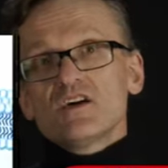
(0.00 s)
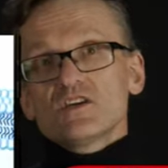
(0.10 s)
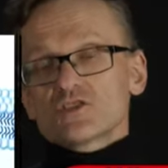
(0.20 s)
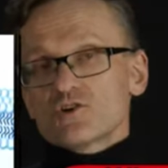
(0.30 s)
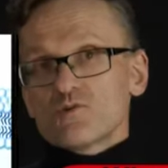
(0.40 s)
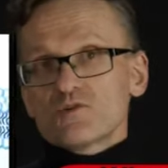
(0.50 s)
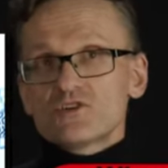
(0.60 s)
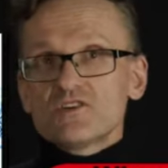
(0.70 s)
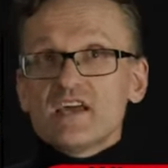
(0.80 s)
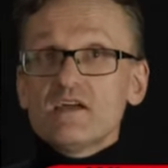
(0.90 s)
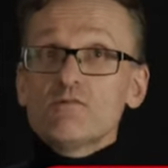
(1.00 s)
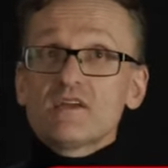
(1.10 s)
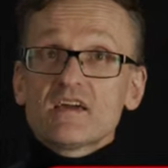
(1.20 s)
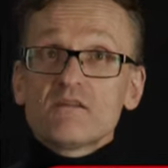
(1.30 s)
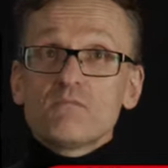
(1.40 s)
So today we
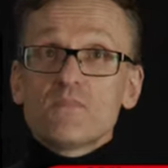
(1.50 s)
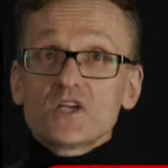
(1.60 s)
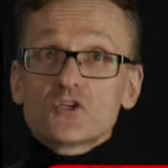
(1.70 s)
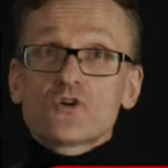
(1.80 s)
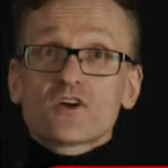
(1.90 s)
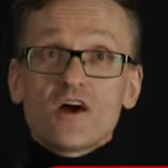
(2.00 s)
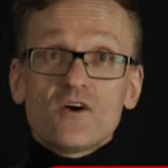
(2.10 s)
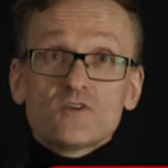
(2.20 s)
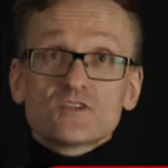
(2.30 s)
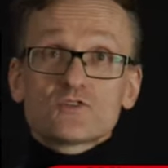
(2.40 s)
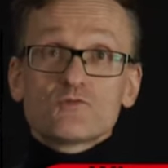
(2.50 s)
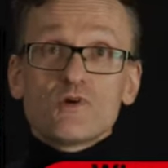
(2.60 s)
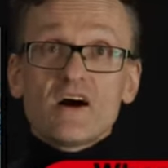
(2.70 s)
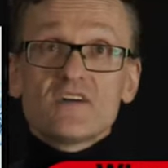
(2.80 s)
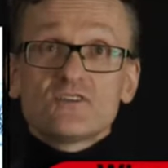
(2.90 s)
can measure currents through
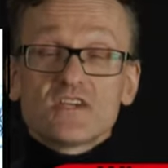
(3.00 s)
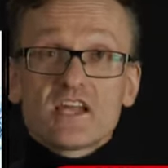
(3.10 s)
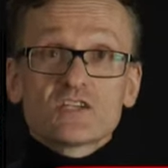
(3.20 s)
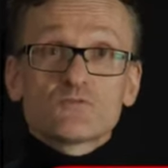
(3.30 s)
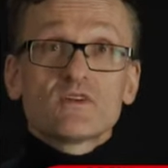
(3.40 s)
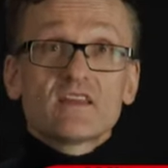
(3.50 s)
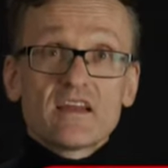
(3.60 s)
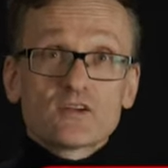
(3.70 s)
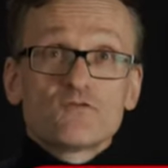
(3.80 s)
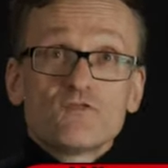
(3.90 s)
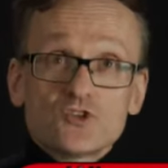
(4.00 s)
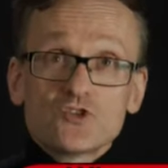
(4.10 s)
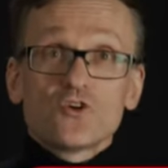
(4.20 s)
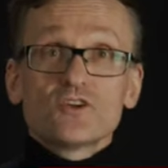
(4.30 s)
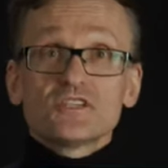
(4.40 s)
ion channels with
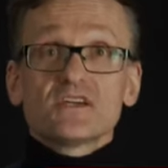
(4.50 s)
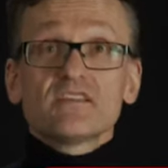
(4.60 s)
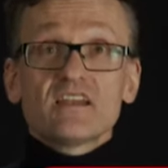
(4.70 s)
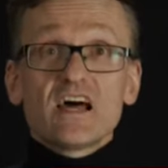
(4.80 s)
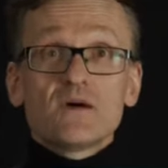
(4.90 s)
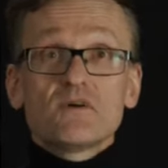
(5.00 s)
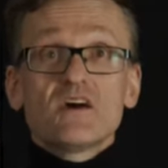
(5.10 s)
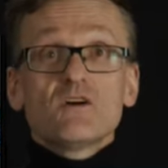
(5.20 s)
electrophysiology in the lab